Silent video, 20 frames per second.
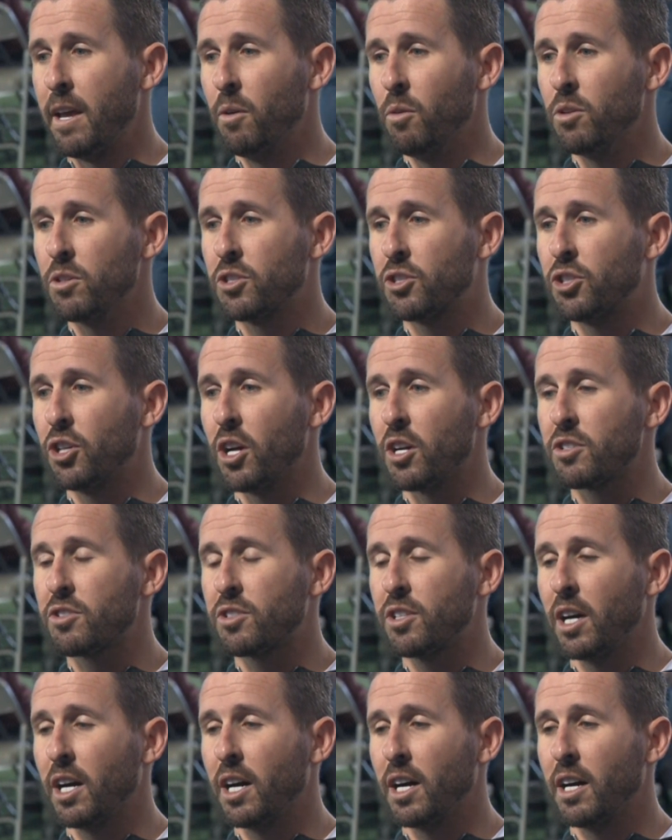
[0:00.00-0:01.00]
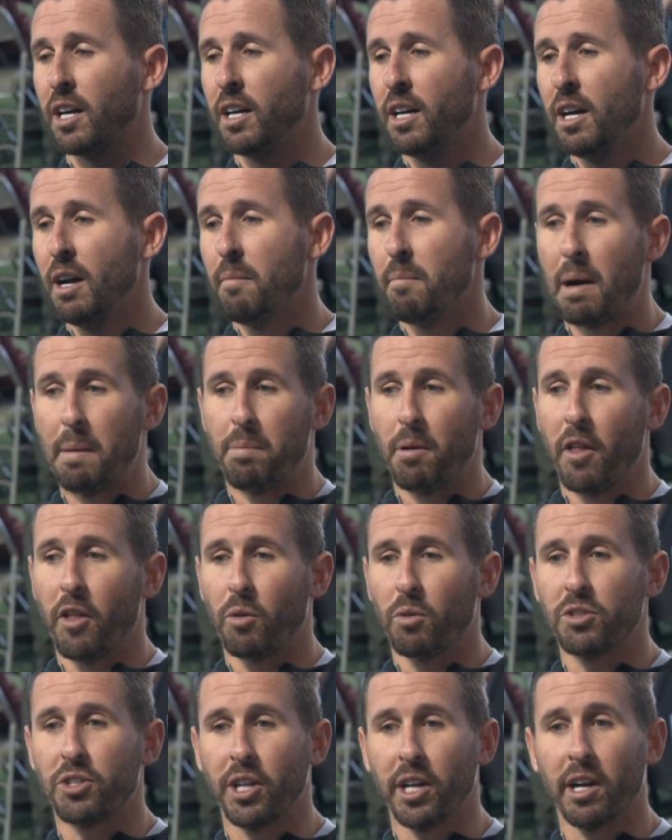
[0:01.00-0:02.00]
It was just my
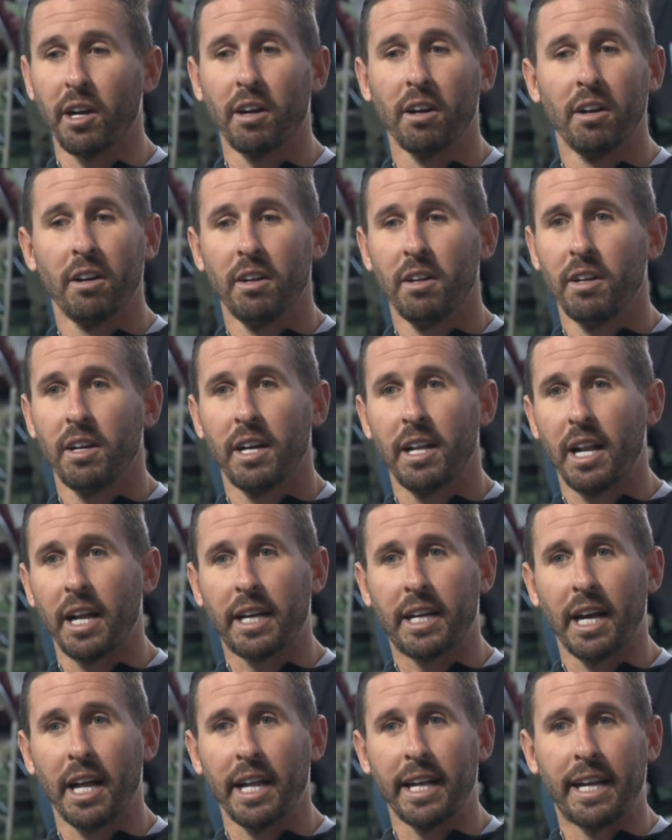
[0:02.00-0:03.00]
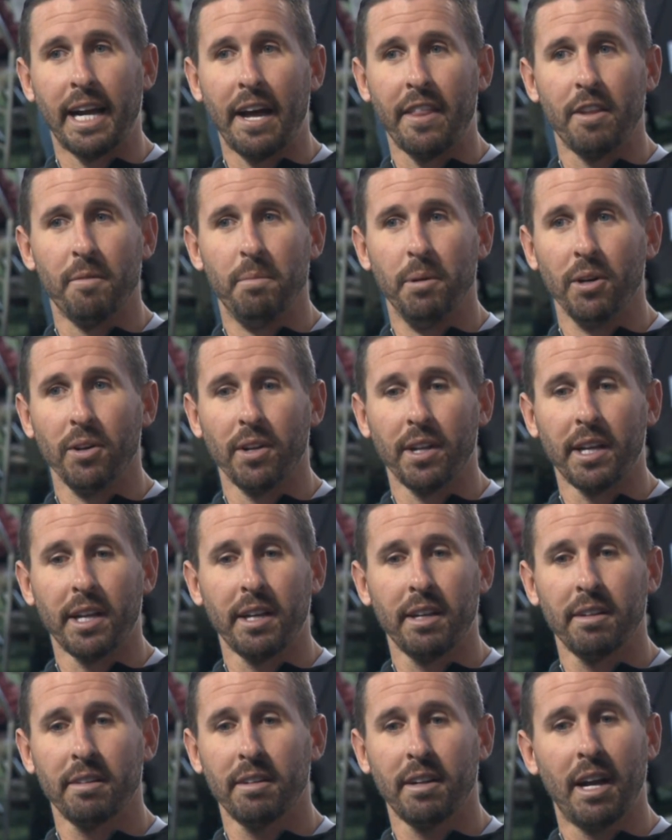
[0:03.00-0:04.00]
brother was here, and I kind of got in the
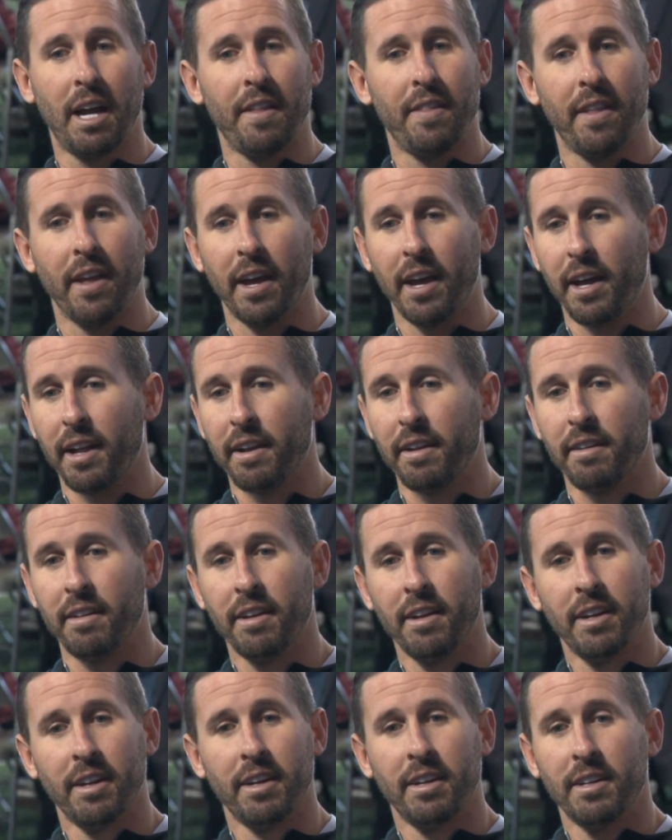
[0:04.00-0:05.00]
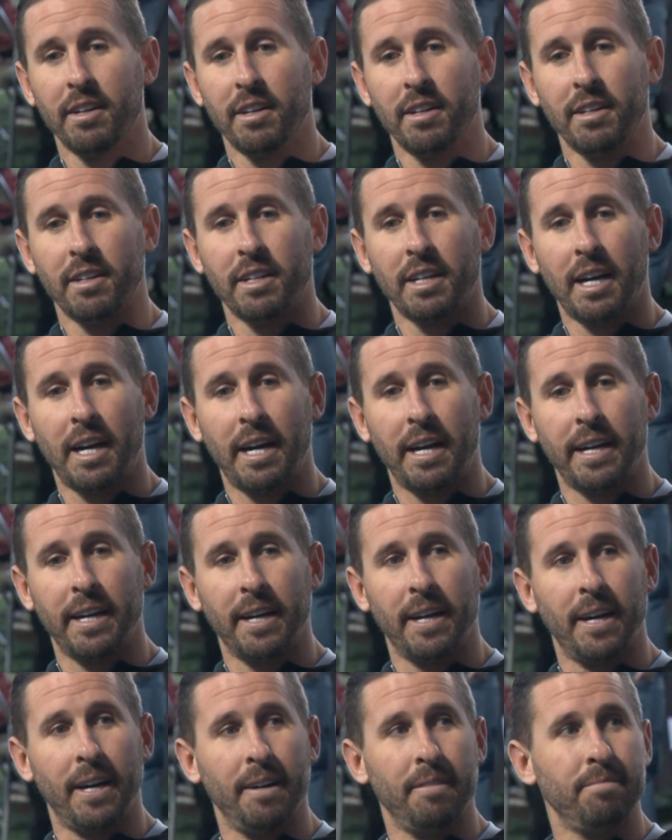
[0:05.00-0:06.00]
building, and then I
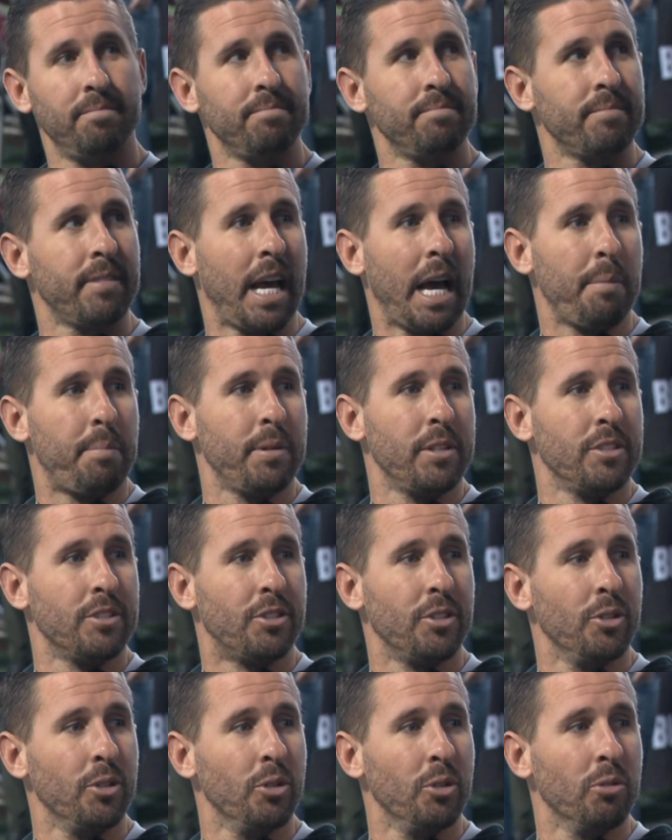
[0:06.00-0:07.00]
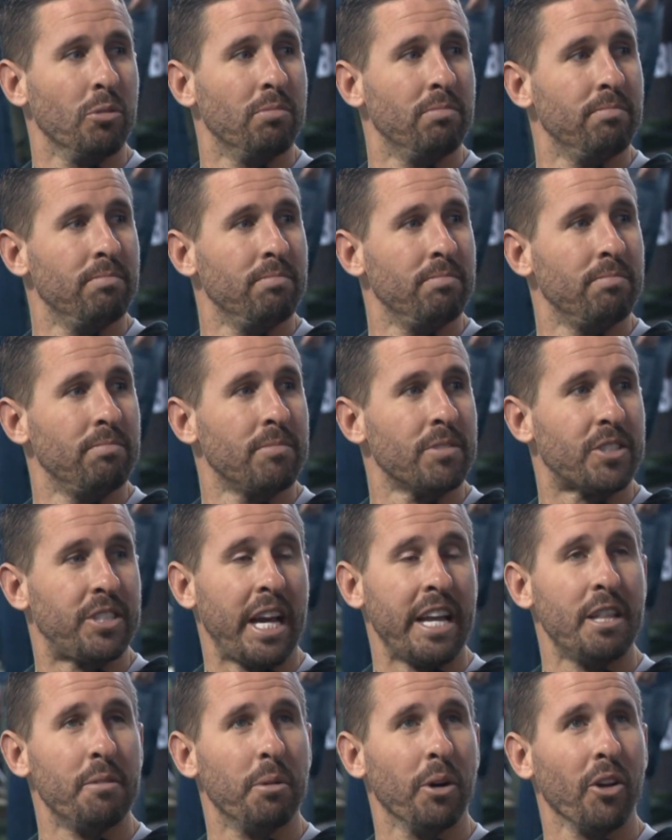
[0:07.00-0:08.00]
happened to
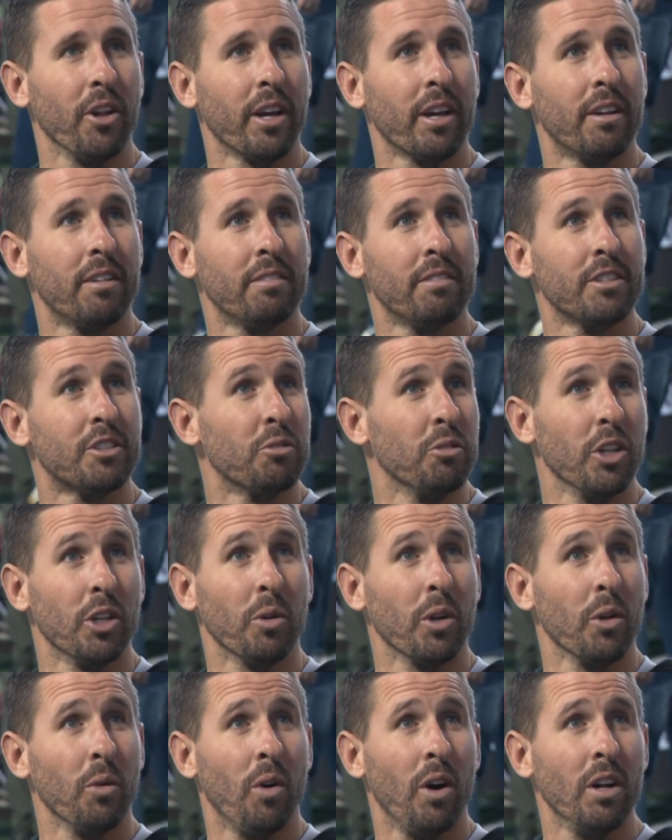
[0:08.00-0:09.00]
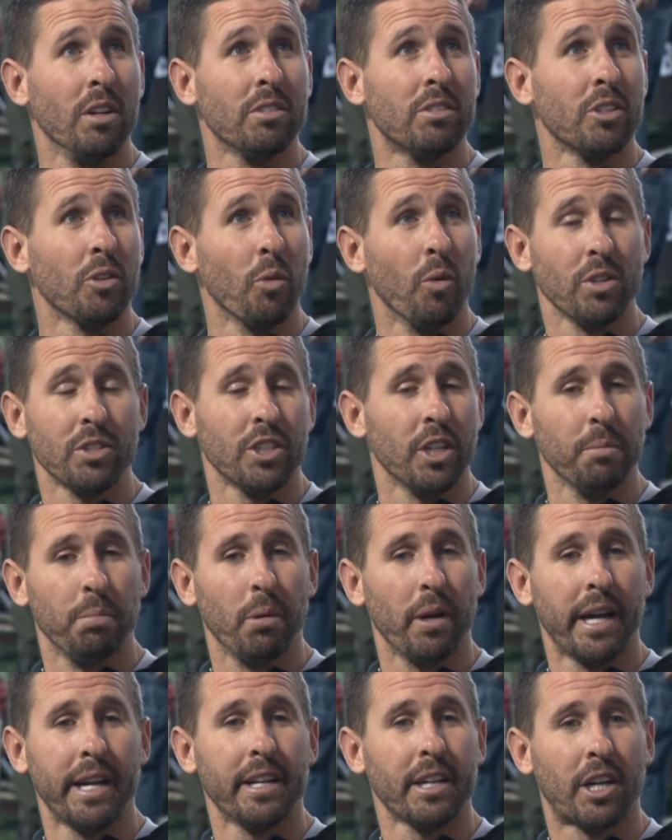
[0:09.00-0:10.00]
stay in the building. That's really what it was. There wasn't a
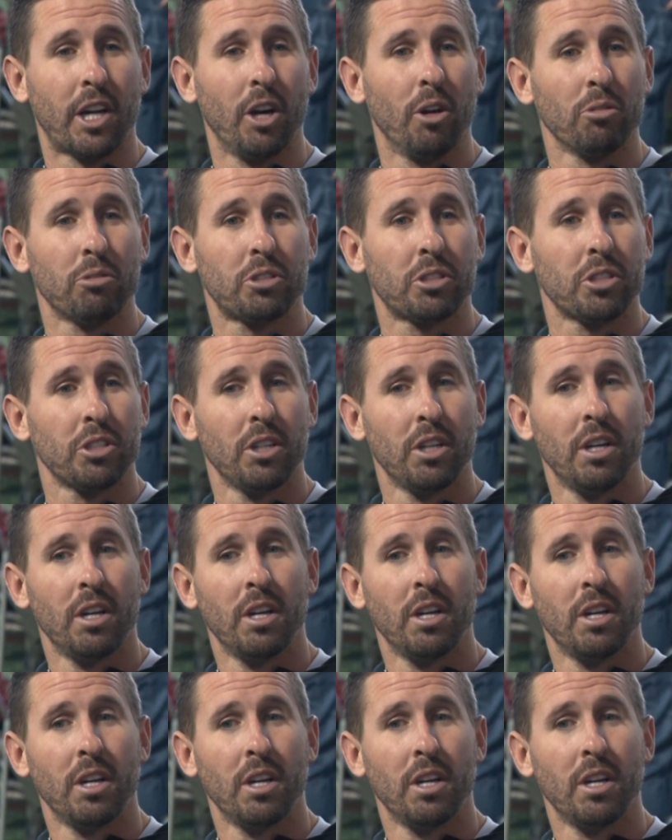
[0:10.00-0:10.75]
plan to coach.